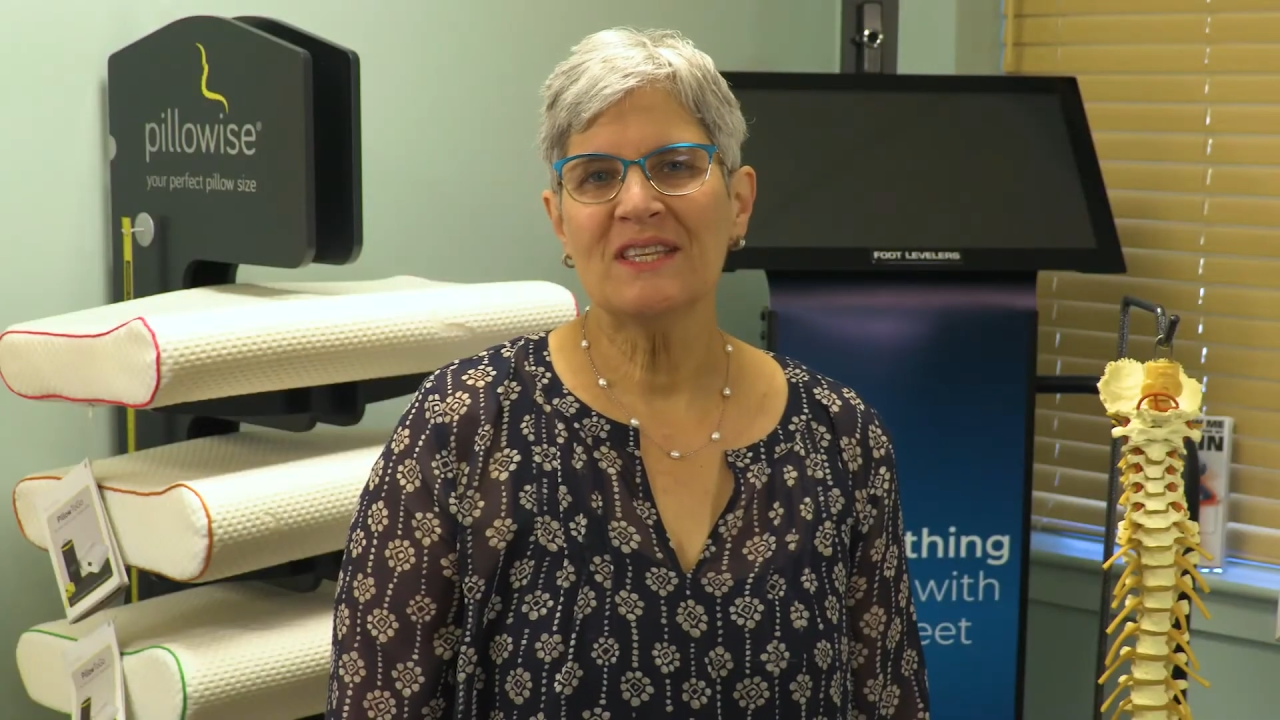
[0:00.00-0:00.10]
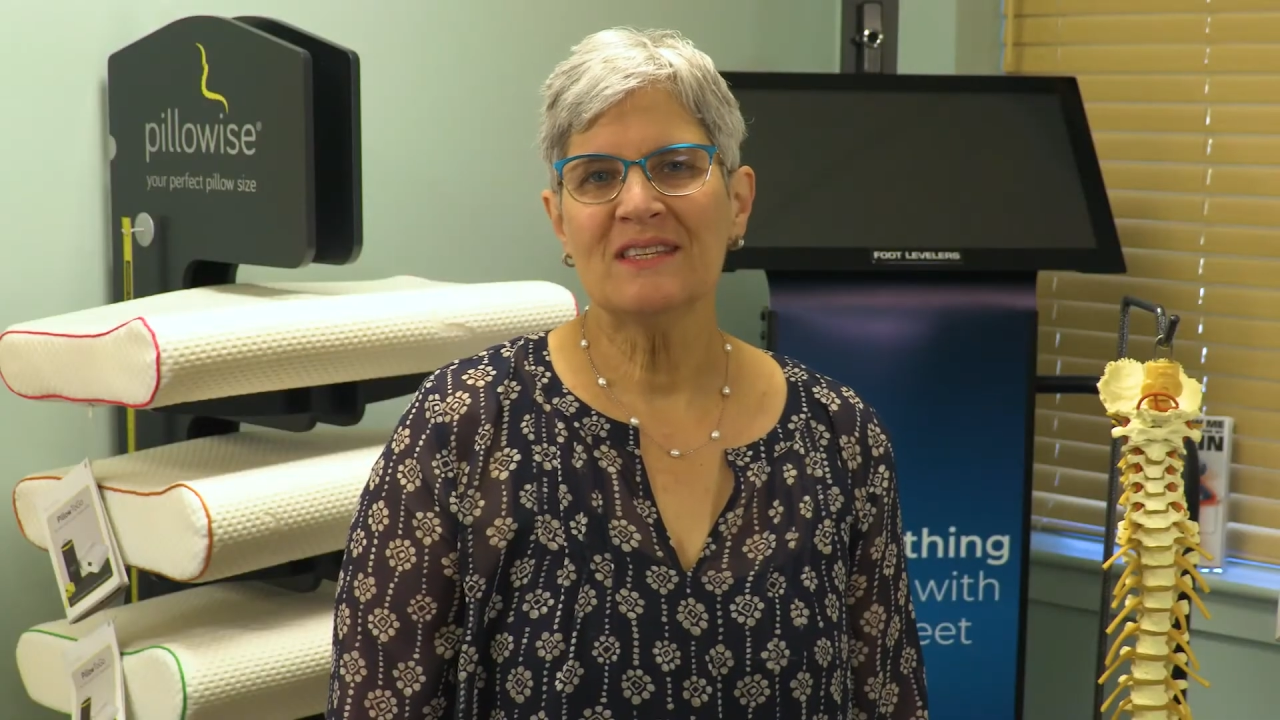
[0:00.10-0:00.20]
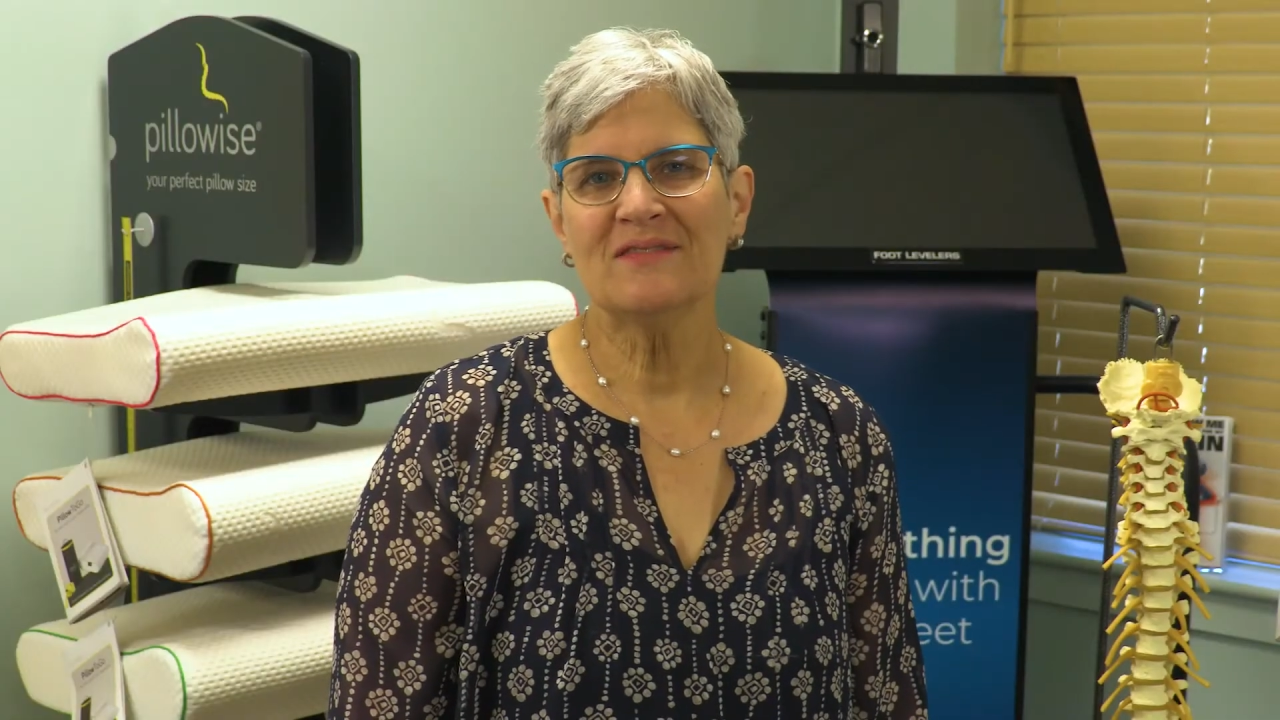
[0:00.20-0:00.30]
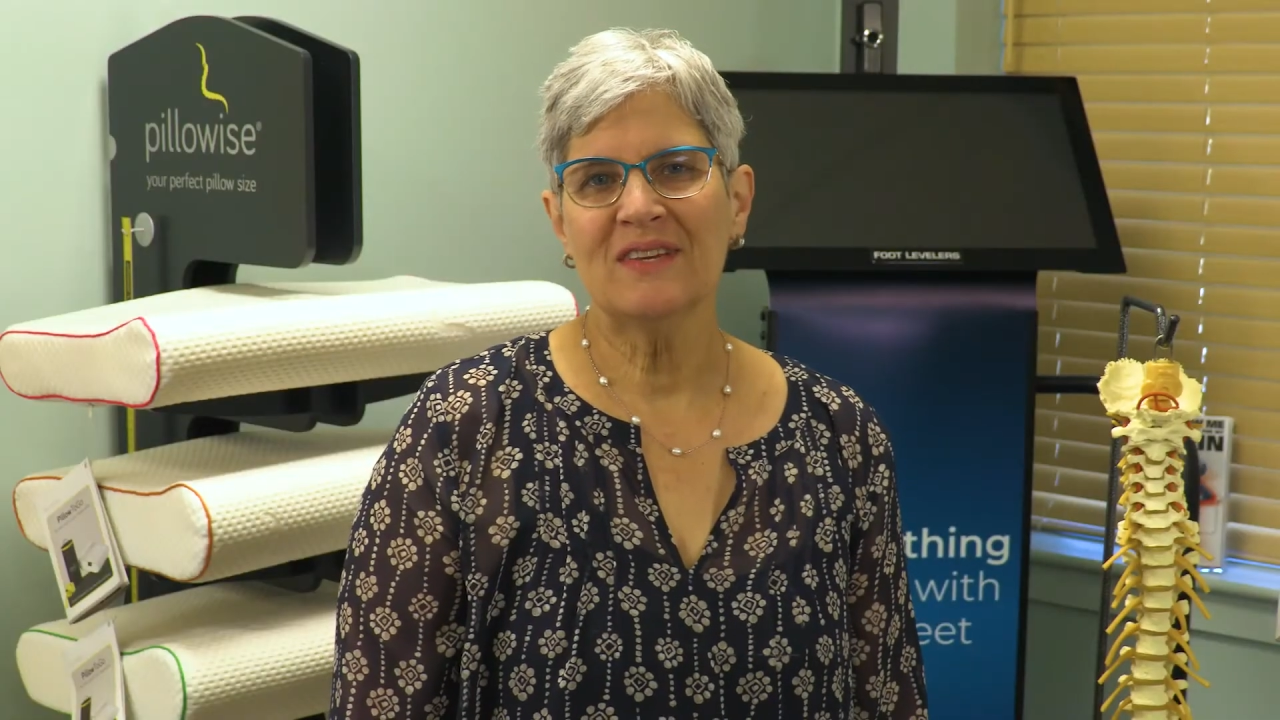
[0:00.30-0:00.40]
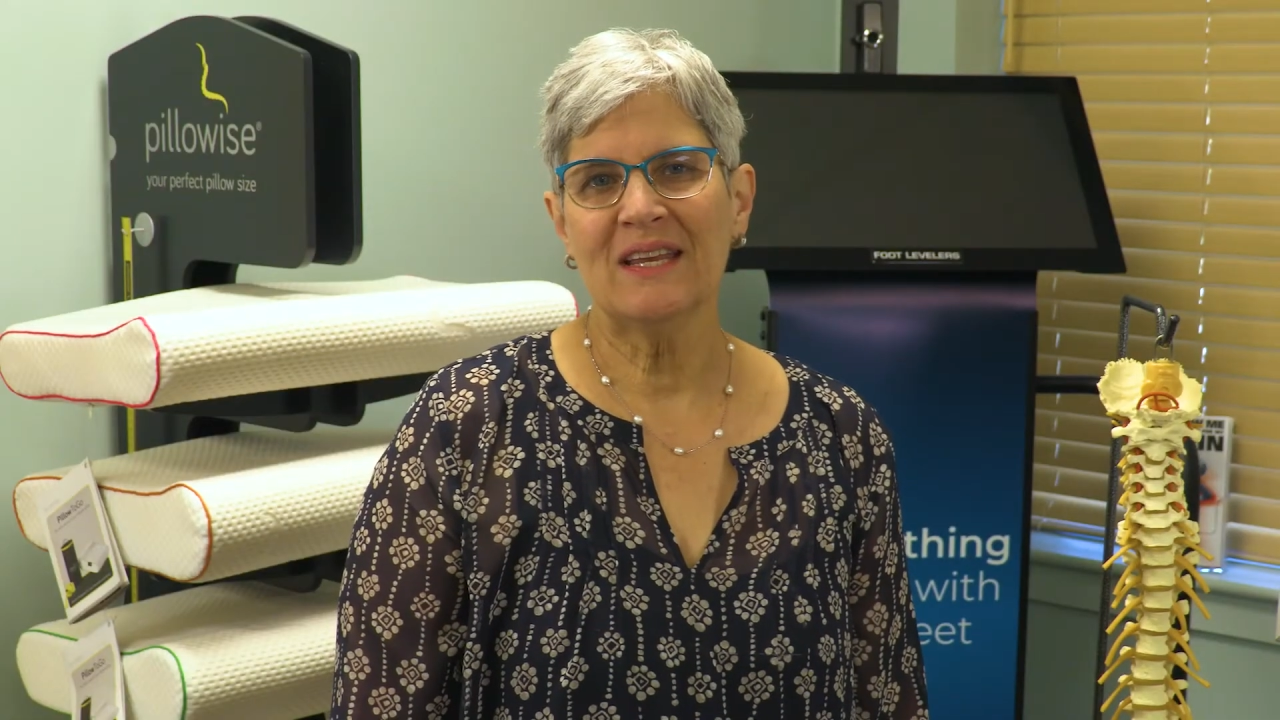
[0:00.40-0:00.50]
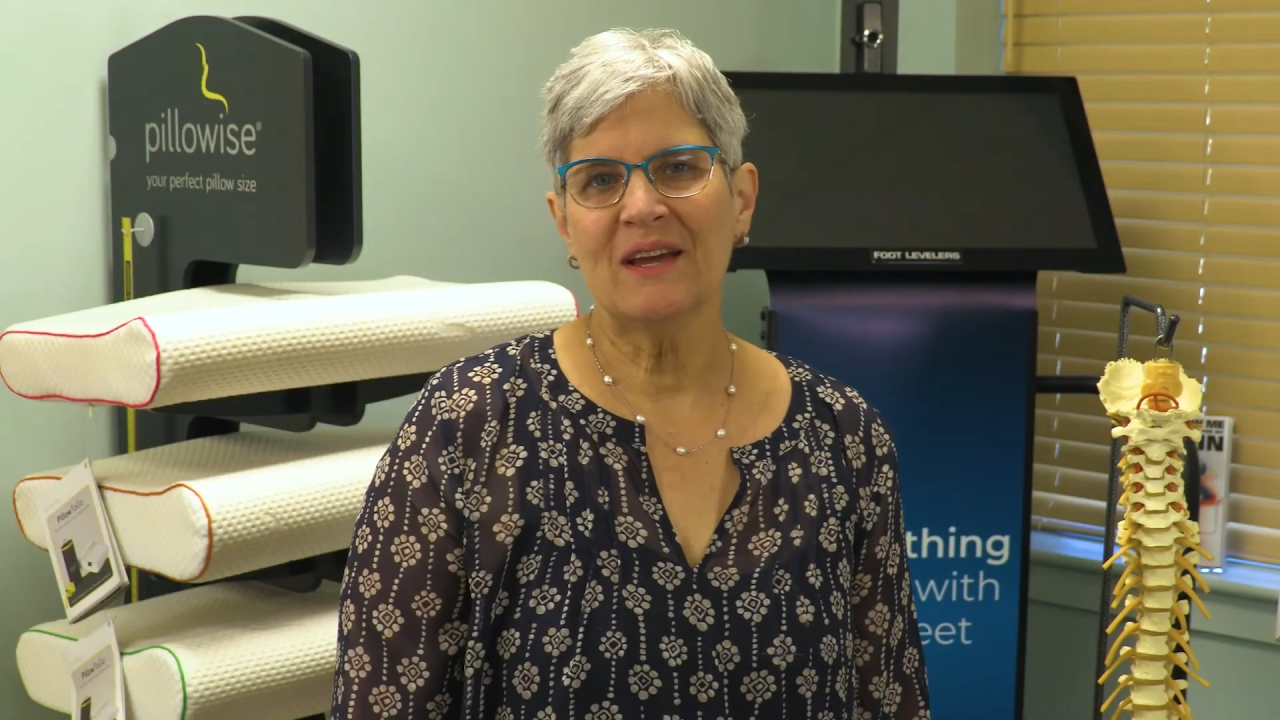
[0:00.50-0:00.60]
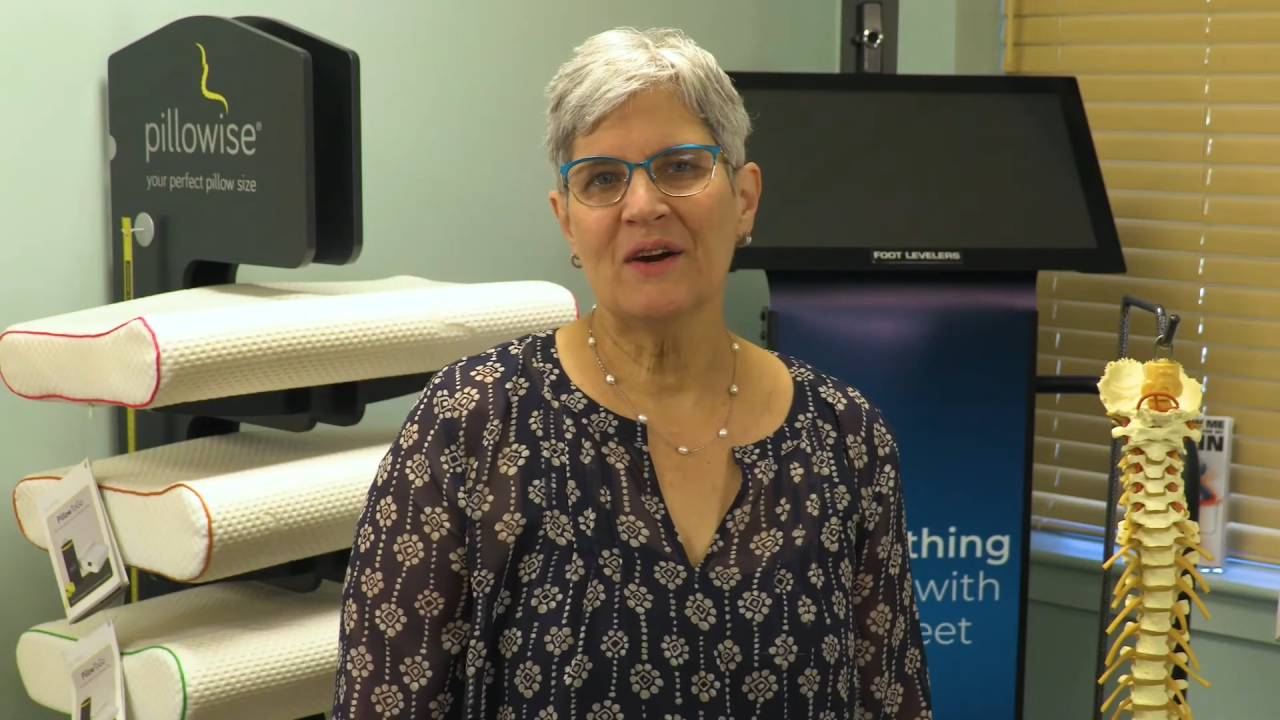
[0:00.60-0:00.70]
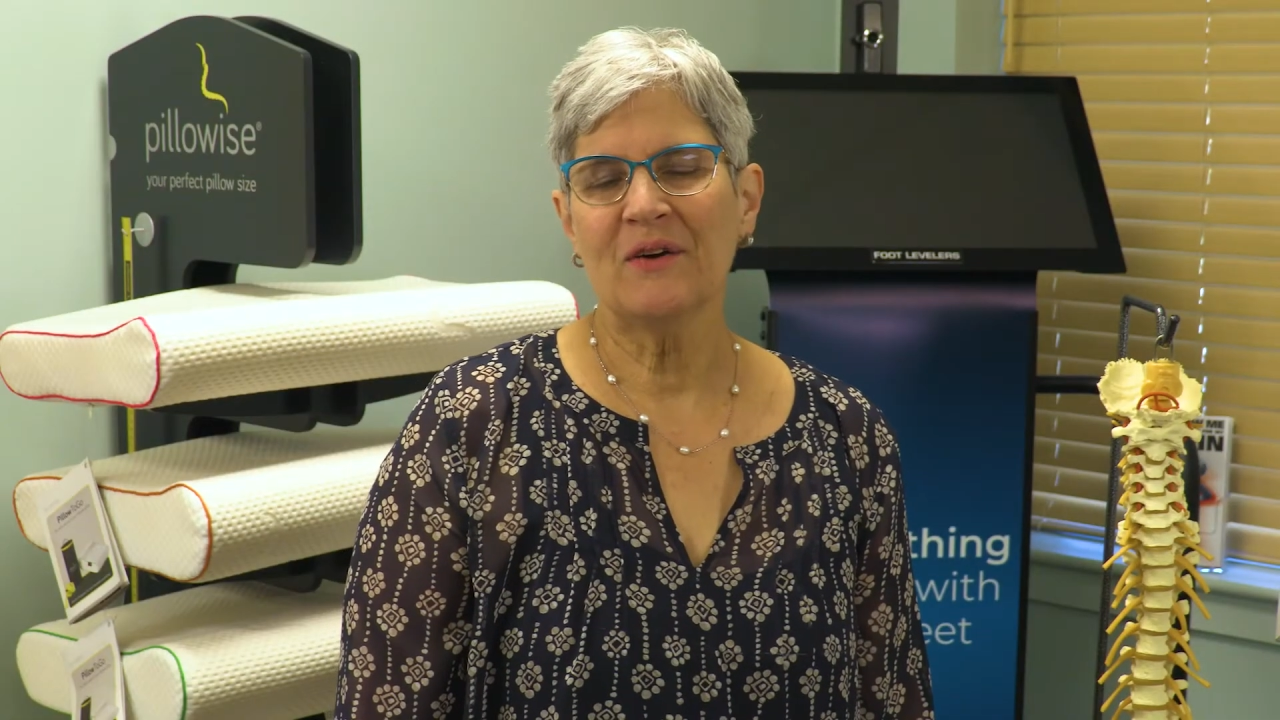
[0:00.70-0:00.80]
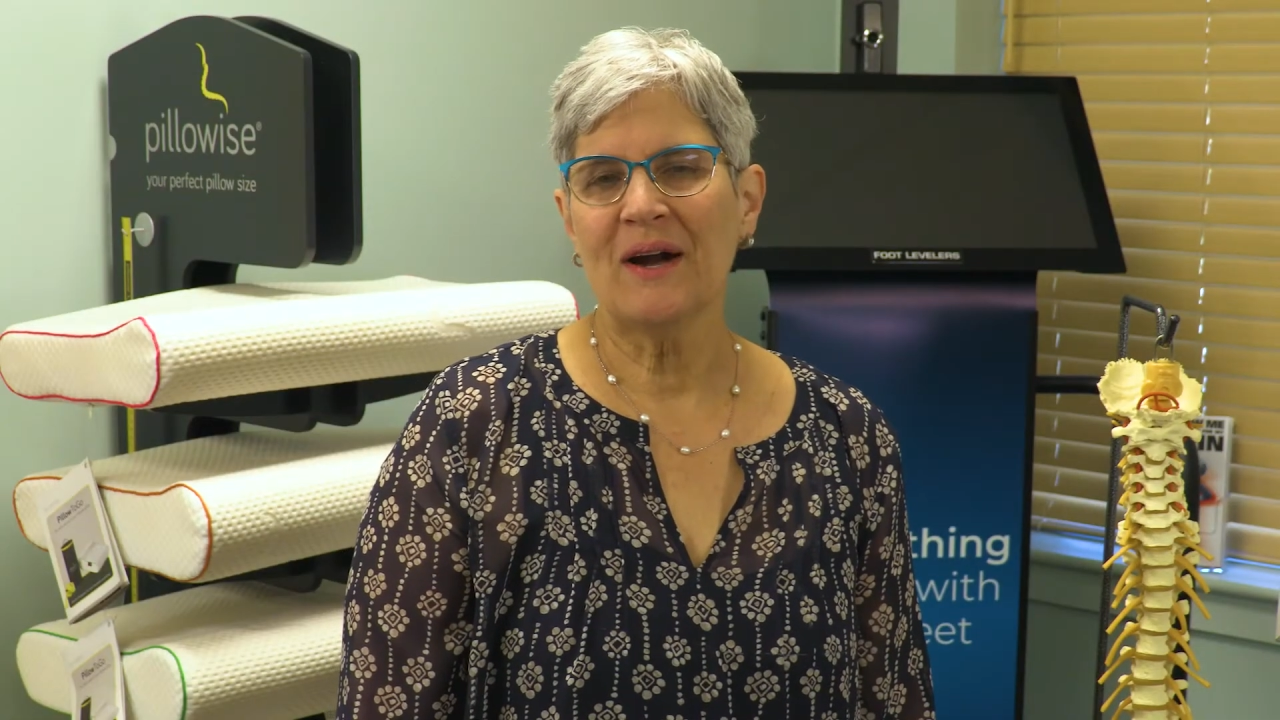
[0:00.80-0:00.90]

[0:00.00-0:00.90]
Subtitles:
this video.